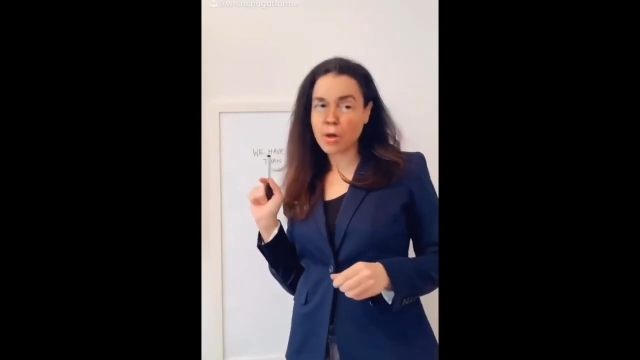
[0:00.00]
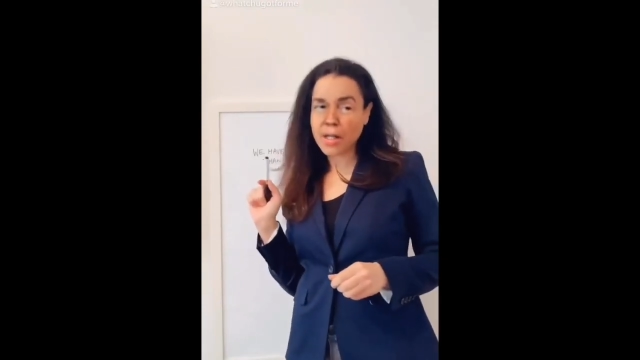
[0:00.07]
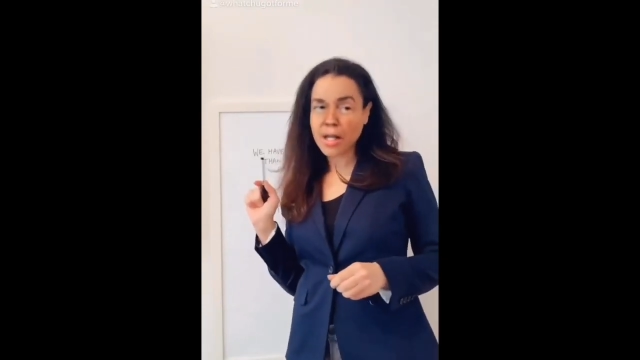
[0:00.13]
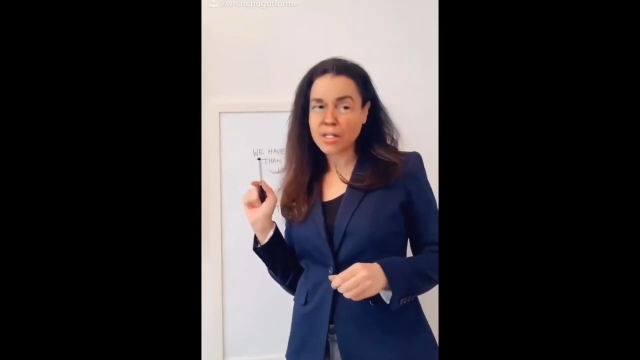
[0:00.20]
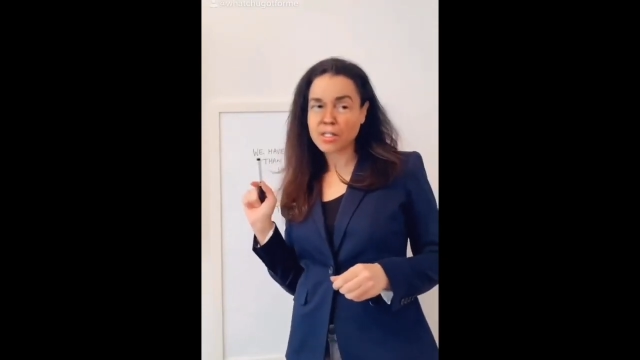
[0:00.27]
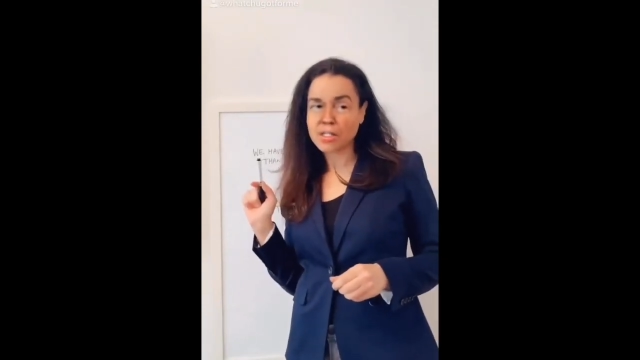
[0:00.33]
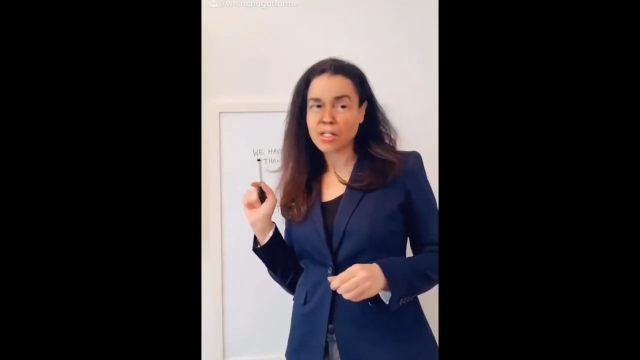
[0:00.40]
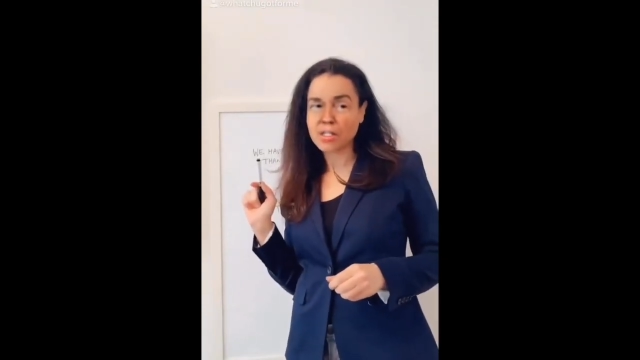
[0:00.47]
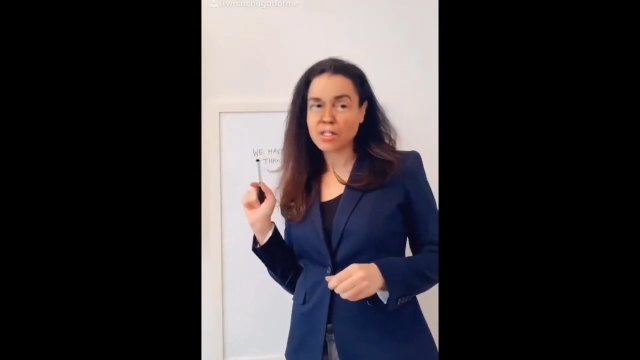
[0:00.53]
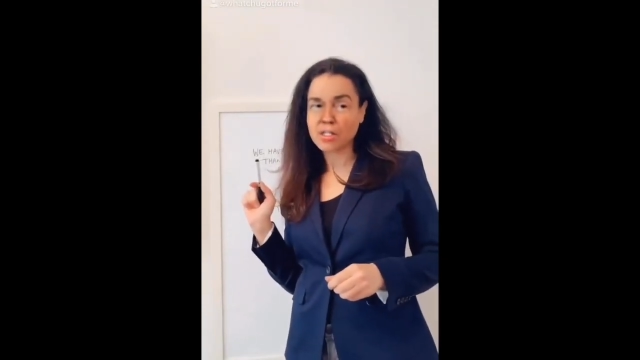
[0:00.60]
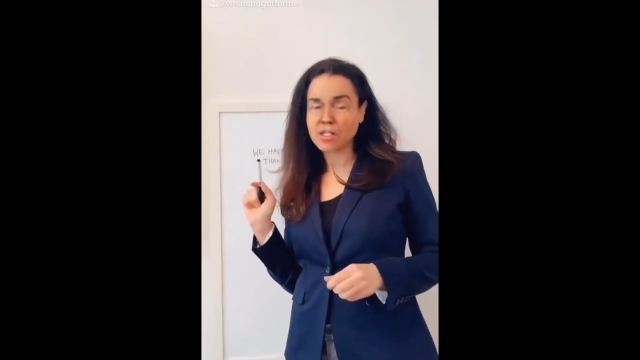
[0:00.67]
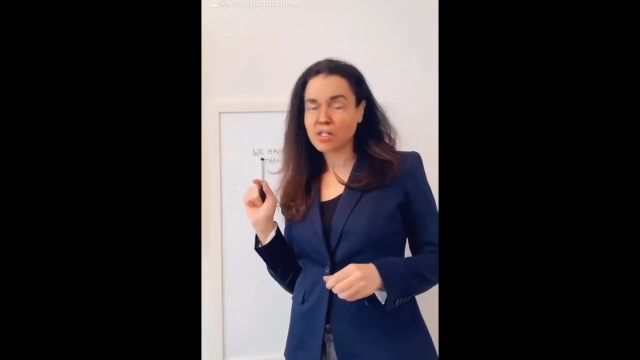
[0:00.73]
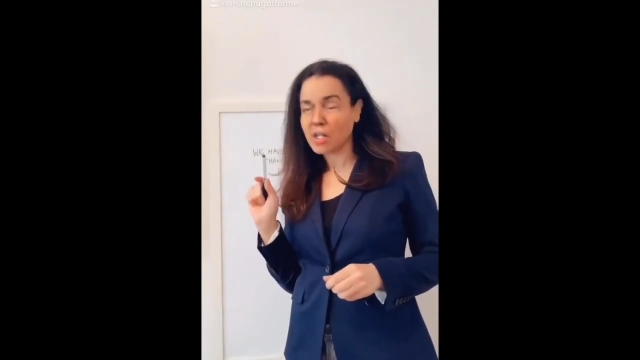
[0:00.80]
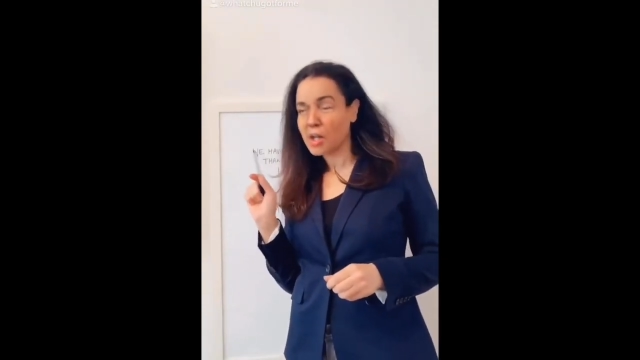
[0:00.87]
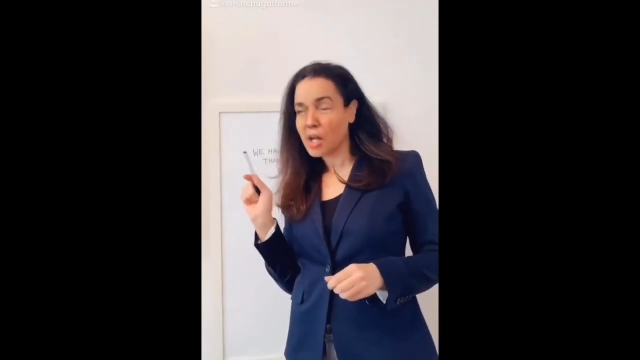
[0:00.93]

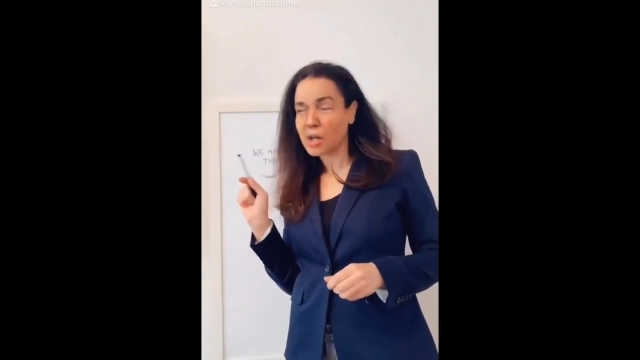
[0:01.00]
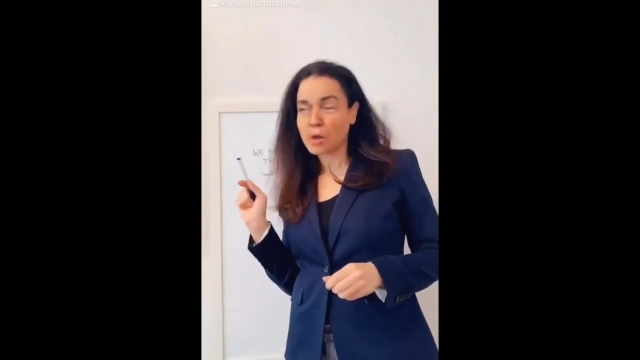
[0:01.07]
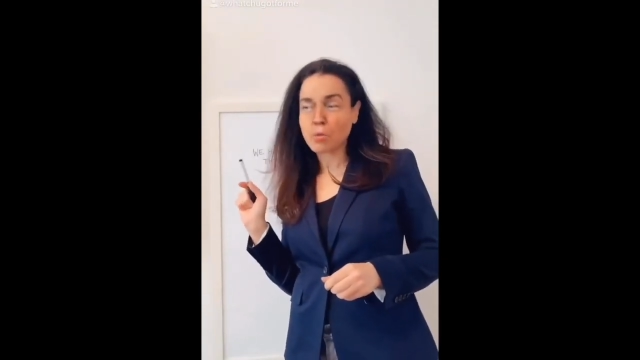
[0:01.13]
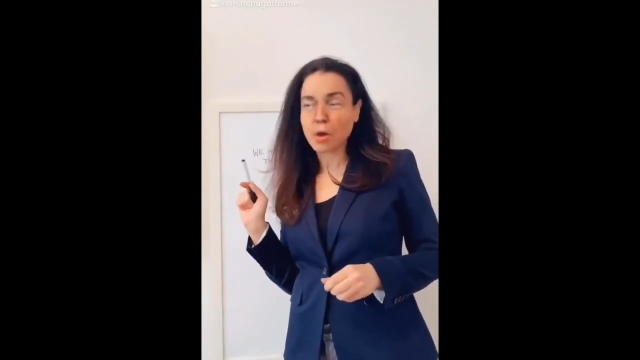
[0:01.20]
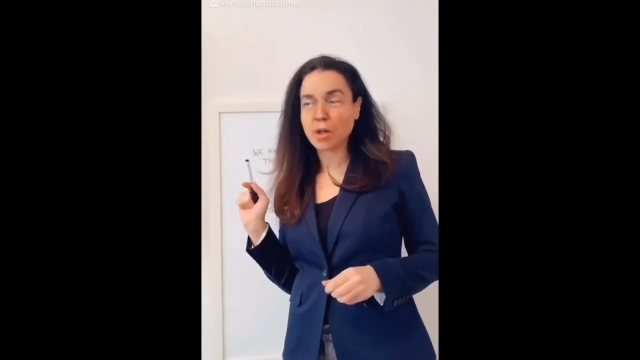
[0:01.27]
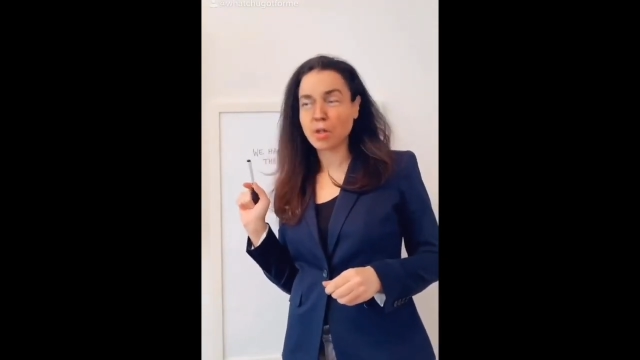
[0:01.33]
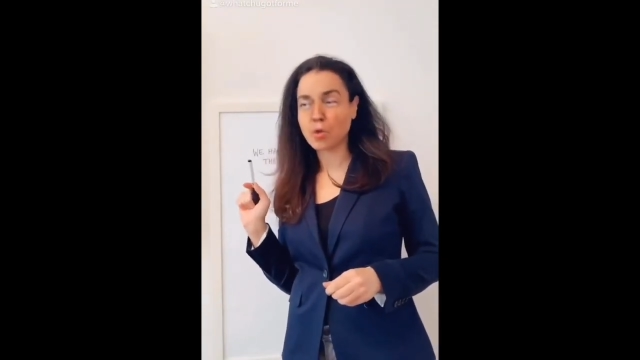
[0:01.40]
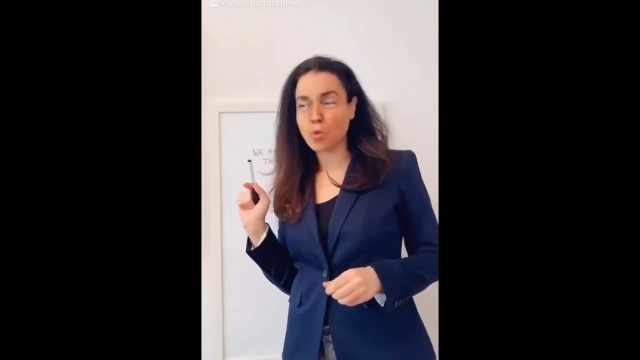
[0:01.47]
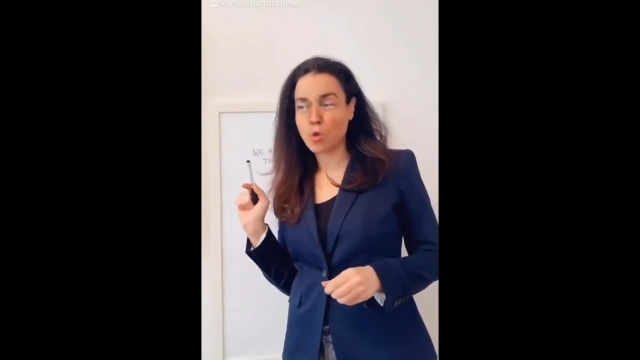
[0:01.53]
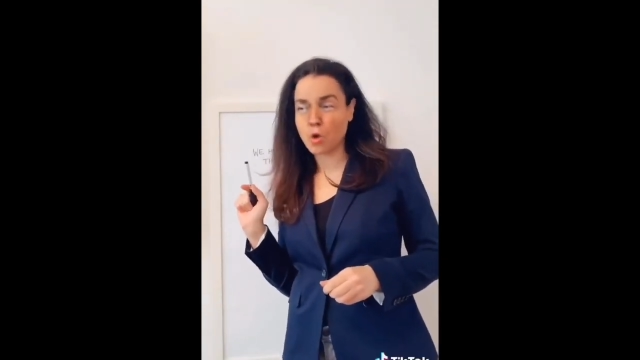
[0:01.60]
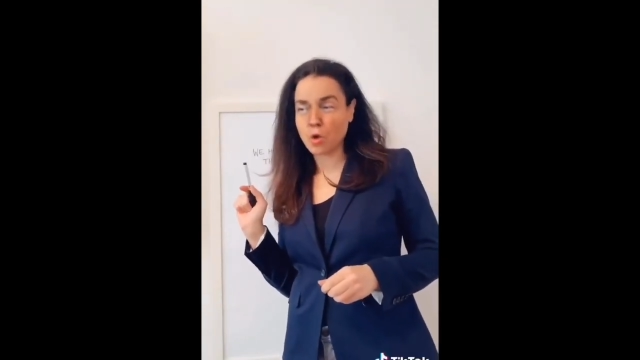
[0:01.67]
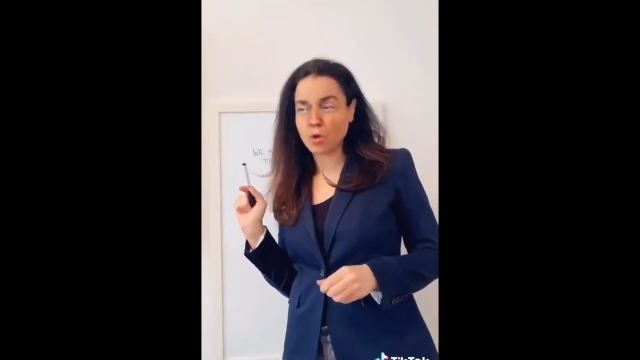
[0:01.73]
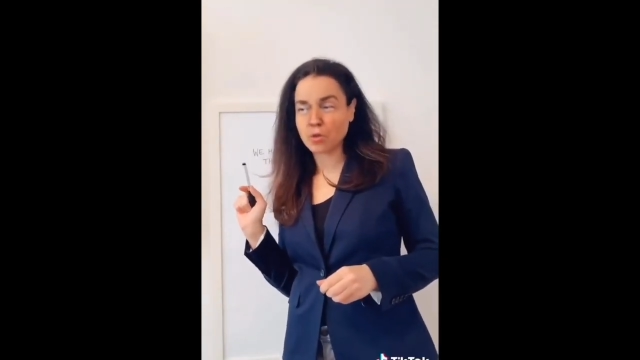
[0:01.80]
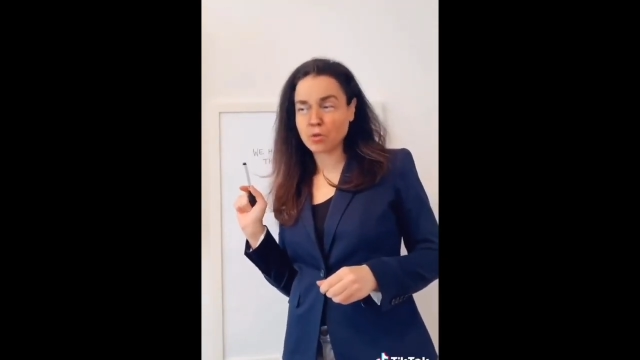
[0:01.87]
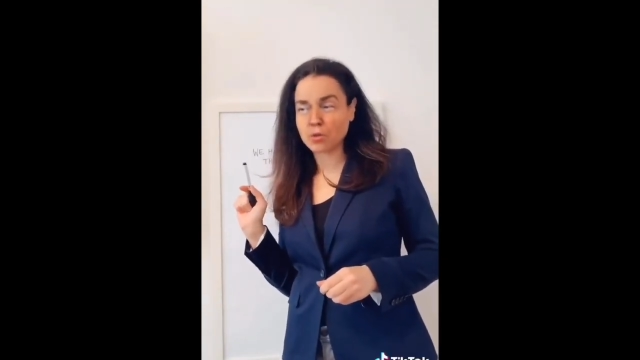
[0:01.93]
cases than anybody in the
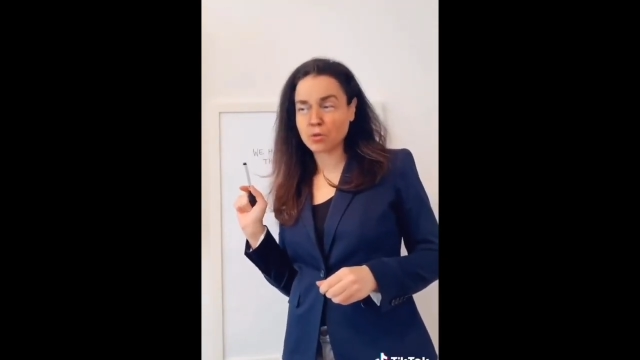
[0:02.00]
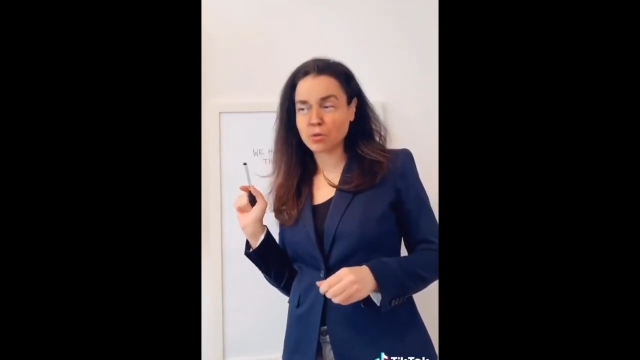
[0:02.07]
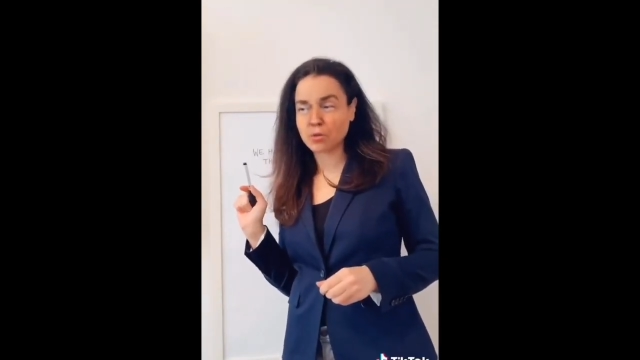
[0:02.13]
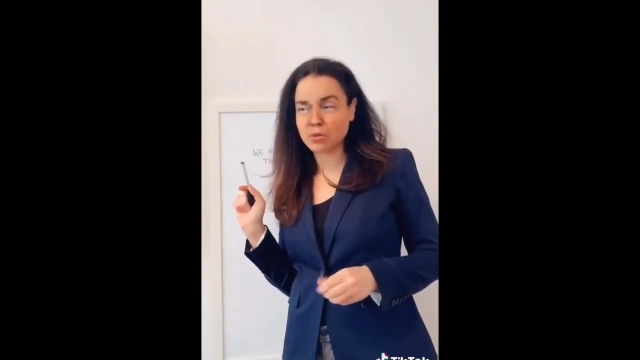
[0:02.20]
world.